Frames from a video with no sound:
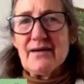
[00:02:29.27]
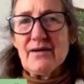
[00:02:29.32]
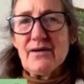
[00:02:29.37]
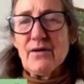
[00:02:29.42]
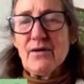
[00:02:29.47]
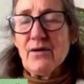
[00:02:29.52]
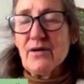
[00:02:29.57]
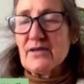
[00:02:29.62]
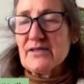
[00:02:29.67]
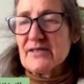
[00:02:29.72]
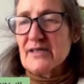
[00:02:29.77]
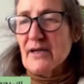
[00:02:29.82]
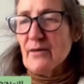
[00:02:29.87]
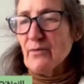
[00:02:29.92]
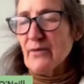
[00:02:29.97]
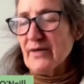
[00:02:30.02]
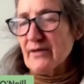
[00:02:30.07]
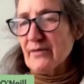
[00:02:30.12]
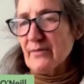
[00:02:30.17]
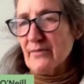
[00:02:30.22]
Also,
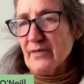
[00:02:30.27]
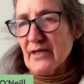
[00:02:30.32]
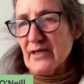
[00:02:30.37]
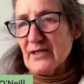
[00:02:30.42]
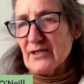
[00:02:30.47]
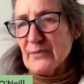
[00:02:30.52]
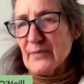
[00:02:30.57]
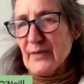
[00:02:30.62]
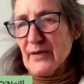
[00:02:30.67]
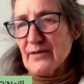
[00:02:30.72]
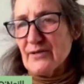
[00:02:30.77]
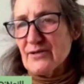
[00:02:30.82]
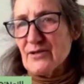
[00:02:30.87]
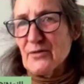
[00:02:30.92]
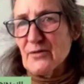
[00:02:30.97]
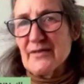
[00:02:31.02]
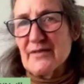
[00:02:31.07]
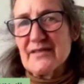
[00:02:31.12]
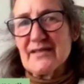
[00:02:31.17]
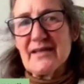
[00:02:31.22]
we can be exposed to
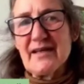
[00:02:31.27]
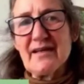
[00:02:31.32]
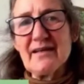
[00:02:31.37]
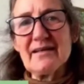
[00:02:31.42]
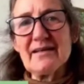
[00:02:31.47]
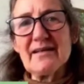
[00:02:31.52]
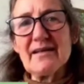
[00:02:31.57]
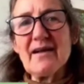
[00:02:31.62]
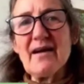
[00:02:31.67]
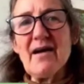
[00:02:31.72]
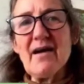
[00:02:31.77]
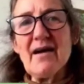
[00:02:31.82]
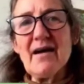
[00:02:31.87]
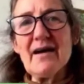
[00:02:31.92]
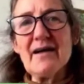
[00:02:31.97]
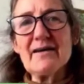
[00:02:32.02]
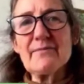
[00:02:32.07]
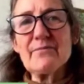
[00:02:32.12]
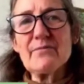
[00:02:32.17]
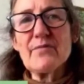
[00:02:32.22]

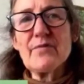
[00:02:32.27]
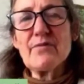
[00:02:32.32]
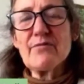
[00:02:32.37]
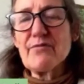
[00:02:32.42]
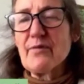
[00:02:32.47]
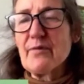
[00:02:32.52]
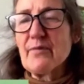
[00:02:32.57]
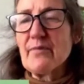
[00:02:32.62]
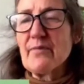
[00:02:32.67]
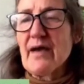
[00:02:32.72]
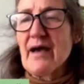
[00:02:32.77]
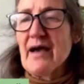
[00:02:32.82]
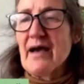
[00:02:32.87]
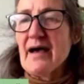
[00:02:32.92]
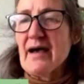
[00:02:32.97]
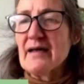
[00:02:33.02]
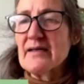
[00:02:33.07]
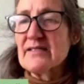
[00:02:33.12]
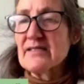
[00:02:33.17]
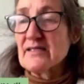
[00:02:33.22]
acetaldehyde from uh,
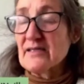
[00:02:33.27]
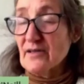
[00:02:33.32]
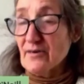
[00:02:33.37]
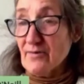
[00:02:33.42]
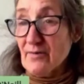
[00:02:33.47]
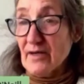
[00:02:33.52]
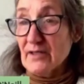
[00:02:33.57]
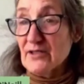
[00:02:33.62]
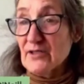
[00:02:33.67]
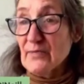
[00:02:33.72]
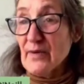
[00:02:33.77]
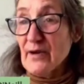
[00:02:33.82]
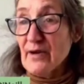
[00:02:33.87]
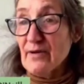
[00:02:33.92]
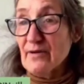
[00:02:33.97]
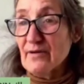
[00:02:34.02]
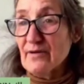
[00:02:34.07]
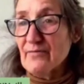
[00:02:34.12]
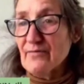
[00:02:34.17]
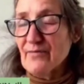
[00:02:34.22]
cigarette
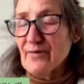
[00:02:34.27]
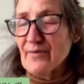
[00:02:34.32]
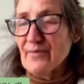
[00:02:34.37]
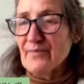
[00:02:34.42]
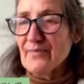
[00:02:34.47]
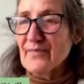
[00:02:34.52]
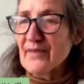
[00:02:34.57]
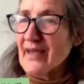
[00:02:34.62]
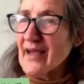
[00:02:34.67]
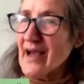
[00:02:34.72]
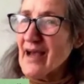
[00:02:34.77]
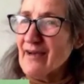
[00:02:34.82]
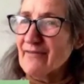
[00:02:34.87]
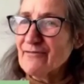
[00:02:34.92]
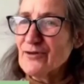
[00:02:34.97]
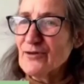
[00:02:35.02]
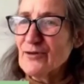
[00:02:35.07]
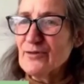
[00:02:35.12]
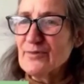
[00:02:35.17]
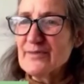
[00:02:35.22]
smoke, from car
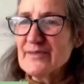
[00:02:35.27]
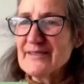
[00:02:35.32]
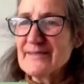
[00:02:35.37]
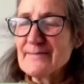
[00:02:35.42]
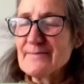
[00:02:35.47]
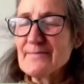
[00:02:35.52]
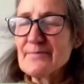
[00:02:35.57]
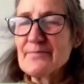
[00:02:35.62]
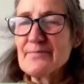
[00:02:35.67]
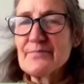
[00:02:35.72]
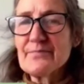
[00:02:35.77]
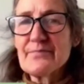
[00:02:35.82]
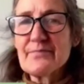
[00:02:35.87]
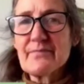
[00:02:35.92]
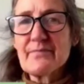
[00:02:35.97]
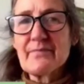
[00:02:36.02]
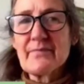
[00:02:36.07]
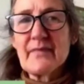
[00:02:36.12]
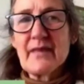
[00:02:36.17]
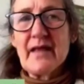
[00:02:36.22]
fumes.
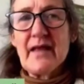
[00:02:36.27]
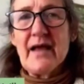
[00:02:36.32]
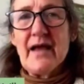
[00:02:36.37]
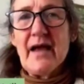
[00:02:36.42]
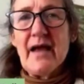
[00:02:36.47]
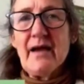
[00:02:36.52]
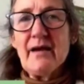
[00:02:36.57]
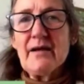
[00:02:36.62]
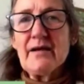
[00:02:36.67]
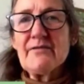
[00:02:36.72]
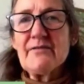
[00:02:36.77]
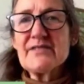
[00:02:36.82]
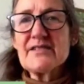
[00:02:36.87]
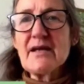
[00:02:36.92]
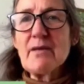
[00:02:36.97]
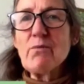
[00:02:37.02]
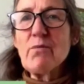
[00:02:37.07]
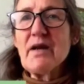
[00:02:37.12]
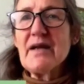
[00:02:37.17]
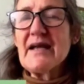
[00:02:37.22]
And if
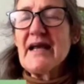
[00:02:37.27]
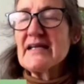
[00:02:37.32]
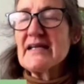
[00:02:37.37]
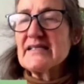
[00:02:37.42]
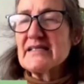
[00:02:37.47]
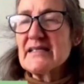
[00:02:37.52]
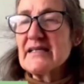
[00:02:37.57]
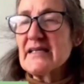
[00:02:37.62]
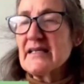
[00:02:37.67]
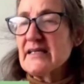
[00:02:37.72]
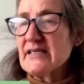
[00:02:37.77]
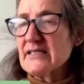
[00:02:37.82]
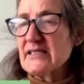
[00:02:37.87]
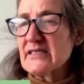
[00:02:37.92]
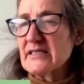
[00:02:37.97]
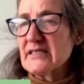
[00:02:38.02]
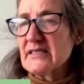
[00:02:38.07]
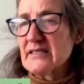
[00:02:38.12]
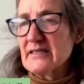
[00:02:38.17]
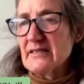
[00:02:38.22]
someone has a
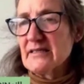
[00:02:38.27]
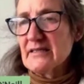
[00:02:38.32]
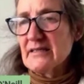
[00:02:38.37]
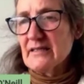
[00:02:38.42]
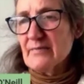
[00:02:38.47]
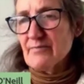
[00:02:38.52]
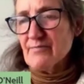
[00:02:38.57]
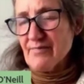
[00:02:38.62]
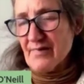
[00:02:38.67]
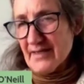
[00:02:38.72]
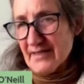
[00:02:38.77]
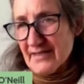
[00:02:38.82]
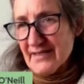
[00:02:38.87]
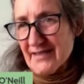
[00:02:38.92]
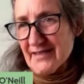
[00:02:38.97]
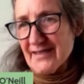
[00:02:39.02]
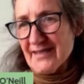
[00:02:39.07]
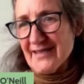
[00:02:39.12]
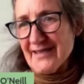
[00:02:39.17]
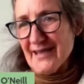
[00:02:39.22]
yeast
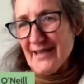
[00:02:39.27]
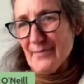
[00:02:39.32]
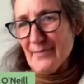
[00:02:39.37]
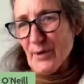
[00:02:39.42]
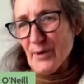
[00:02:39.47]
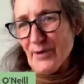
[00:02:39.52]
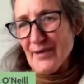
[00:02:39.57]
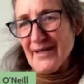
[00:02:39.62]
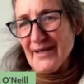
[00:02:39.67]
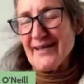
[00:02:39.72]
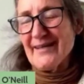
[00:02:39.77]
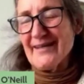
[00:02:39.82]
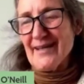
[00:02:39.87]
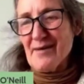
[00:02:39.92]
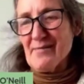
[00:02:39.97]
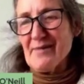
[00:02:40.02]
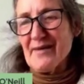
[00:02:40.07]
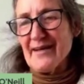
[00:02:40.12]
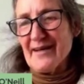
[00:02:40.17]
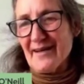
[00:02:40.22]
presence in their body, and
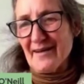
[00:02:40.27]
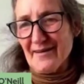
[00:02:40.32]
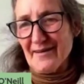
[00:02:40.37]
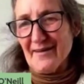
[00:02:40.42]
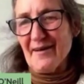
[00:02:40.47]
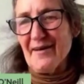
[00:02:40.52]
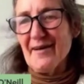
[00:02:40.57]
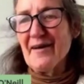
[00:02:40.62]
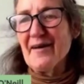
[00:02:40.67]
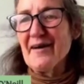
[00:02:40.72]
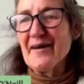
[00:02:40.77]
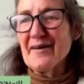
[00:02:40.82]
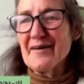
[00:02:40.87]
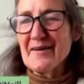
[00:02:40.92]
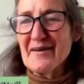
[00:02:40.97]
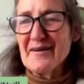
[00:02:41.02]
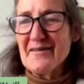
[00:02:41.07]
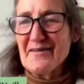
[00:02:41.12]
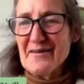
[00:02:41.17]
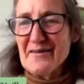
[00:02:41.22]
they're eating a lot
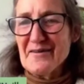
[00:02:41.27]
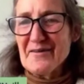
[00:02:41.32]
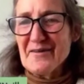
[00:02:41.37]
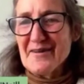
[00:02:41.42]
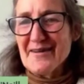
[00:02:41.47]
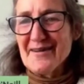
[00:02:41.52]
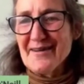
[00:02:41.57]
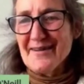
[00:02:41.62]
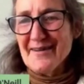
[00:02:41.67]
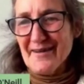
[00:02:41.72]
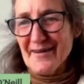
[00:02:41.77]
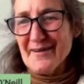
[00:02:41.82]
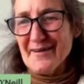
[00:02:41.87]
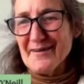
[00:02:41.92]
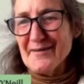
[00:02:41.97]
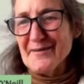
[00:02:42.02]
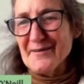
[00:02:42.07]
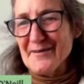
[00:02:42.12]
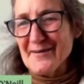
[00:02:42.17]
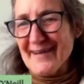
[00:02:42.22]
of a lot of
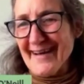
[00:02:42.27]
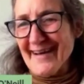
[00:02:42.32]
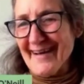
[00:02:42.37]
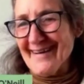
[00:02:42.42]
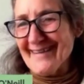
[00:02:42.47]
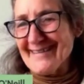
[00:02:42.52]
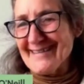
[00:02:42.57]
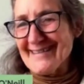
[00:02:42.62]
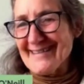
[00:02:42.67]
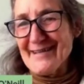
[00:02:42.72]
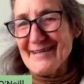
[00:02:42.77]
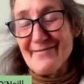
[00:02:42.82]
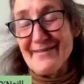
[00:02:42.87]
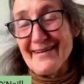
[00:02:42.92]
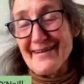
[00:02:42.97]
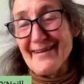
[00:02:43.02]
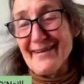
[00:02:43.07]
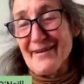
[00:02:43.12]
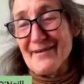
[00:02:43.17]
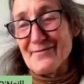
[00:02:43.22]
glucose, even
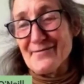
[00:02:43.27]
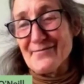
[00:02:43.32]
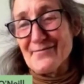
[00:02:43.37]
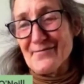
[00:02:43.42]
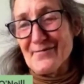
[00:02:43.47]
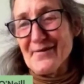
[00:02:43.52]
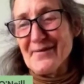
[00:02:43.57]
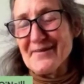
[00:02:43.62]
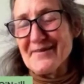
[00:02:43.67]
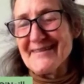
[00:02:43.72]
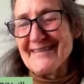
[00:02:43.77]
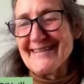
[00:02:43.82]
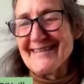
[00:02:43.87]
a lot of fruit,